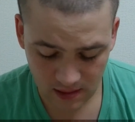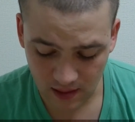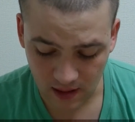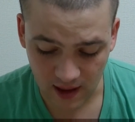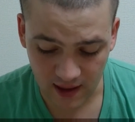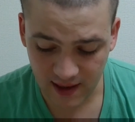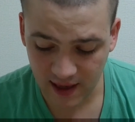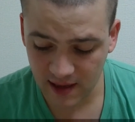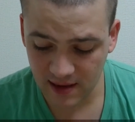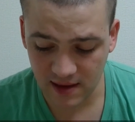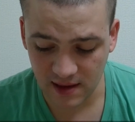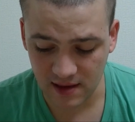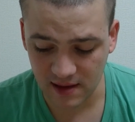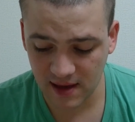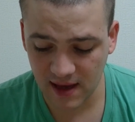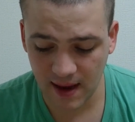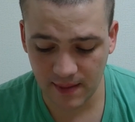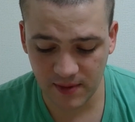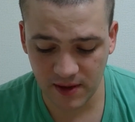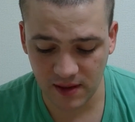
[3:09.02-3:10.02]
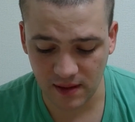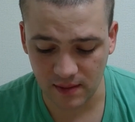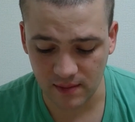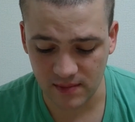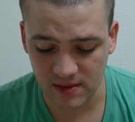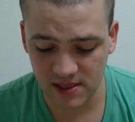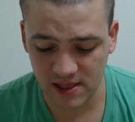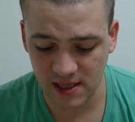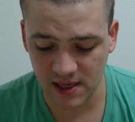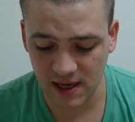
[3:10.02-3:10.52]
I guess it's
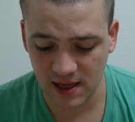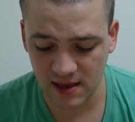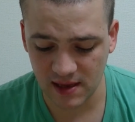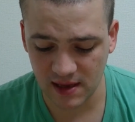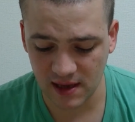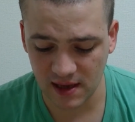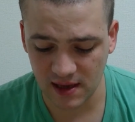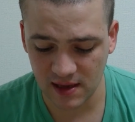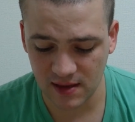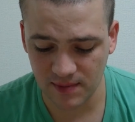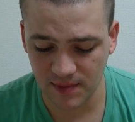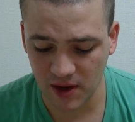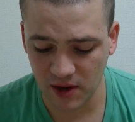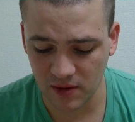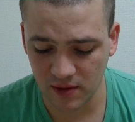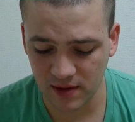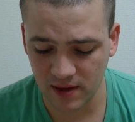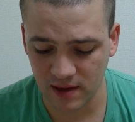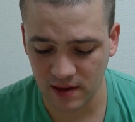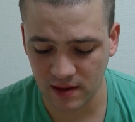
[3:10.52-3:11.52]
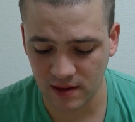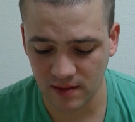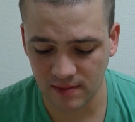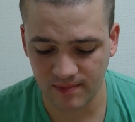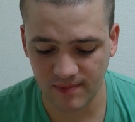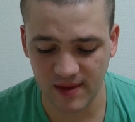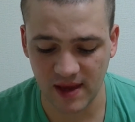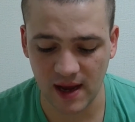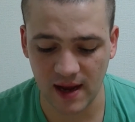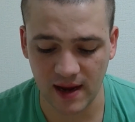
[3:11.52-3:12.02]
capsicum chinense smell, because
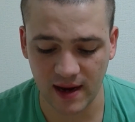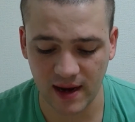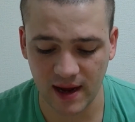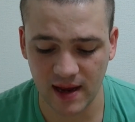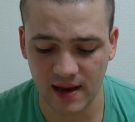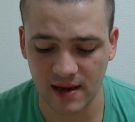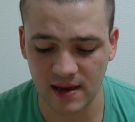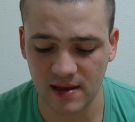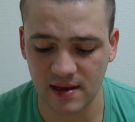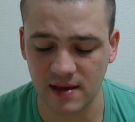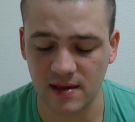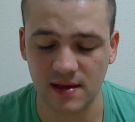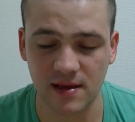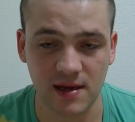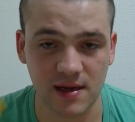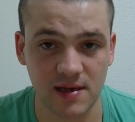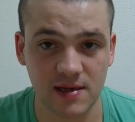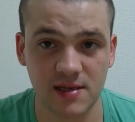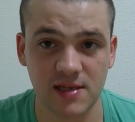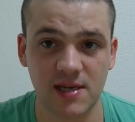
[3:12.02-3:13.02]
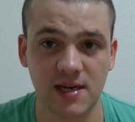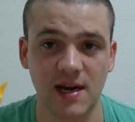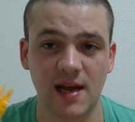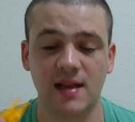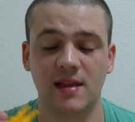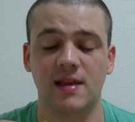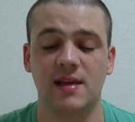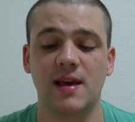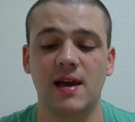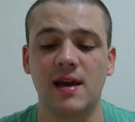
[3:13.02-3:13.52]
yeah, again, this is a
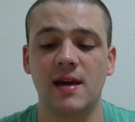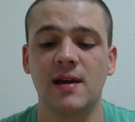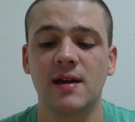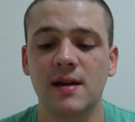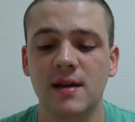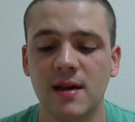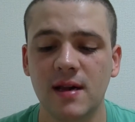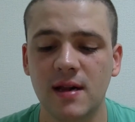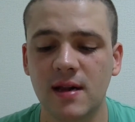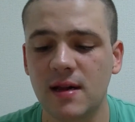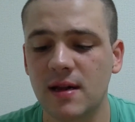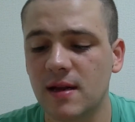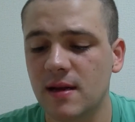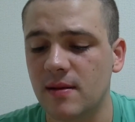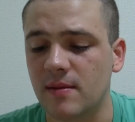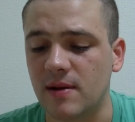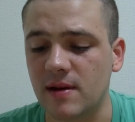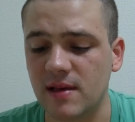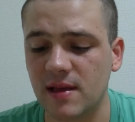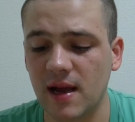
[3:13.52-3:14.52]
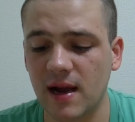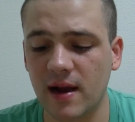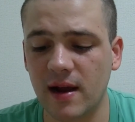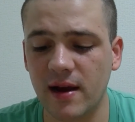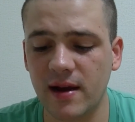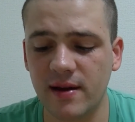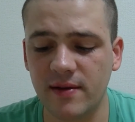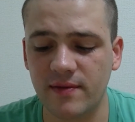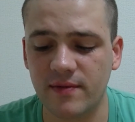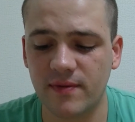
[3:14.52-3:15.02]
chinense. But it's that
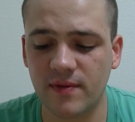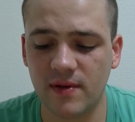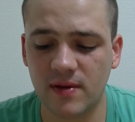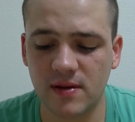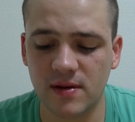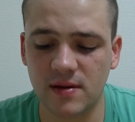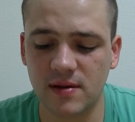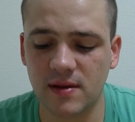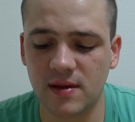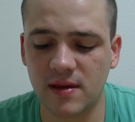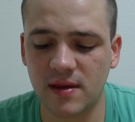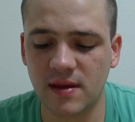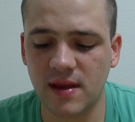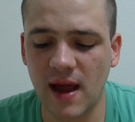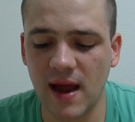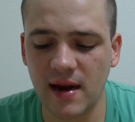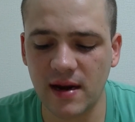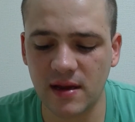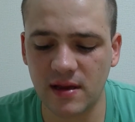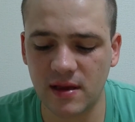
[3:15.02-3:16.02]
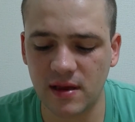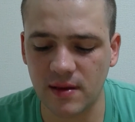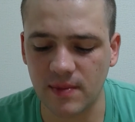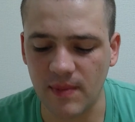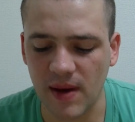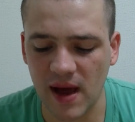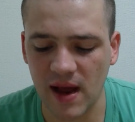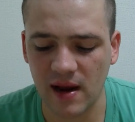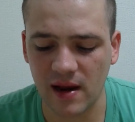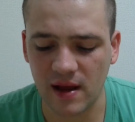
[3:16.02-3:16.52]
kind of standard
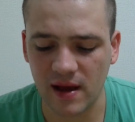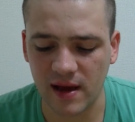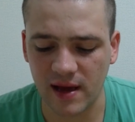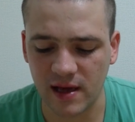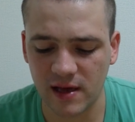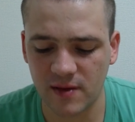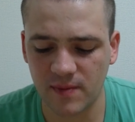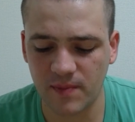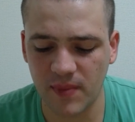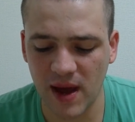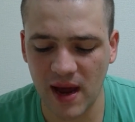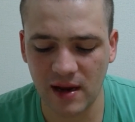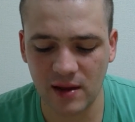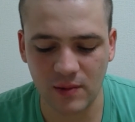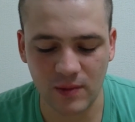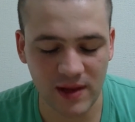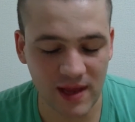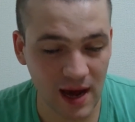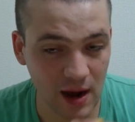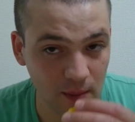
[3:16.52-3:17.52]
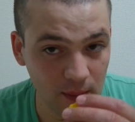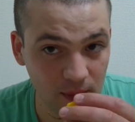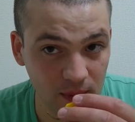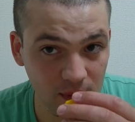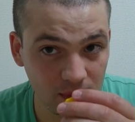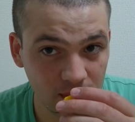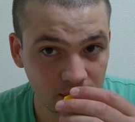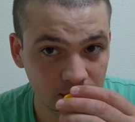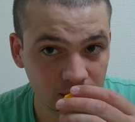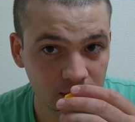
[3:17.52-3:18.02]
smell I expect without
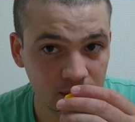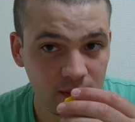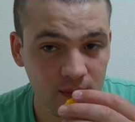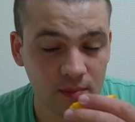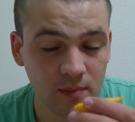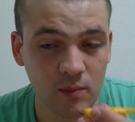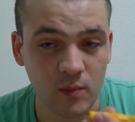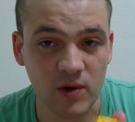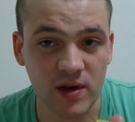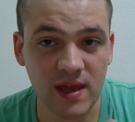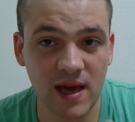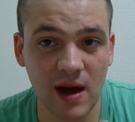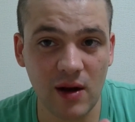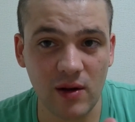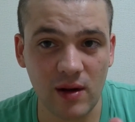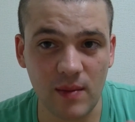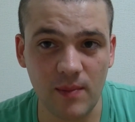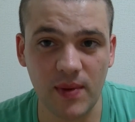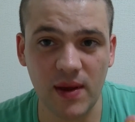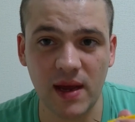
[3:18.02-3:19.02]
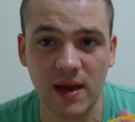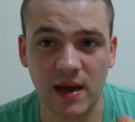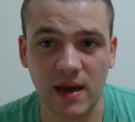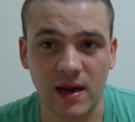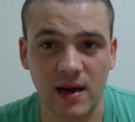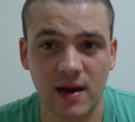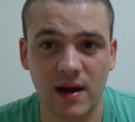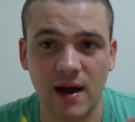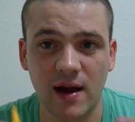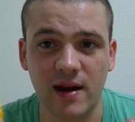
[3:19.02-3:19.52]
it being
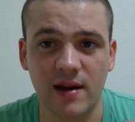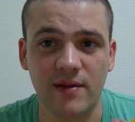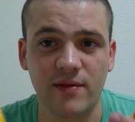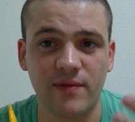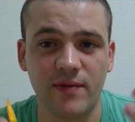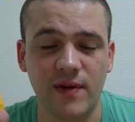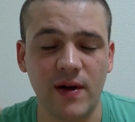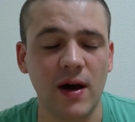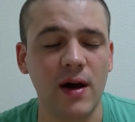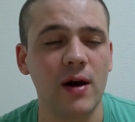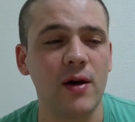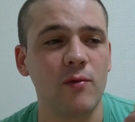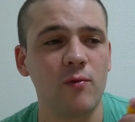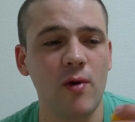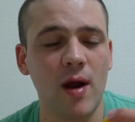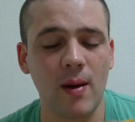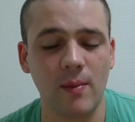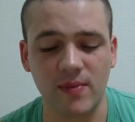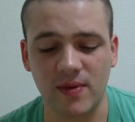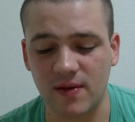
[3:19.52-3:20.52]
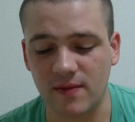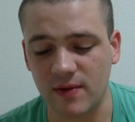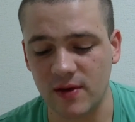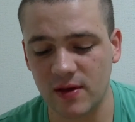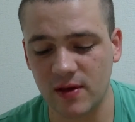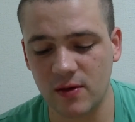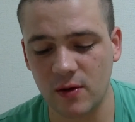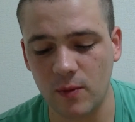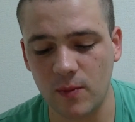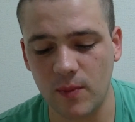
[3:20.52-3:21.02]
in kind of realms of a
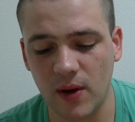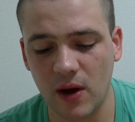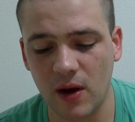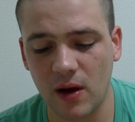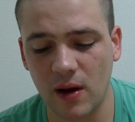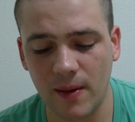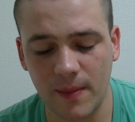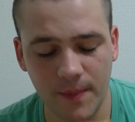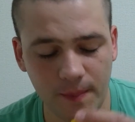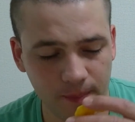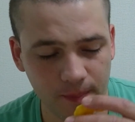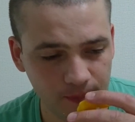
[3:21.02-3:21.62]
super hot.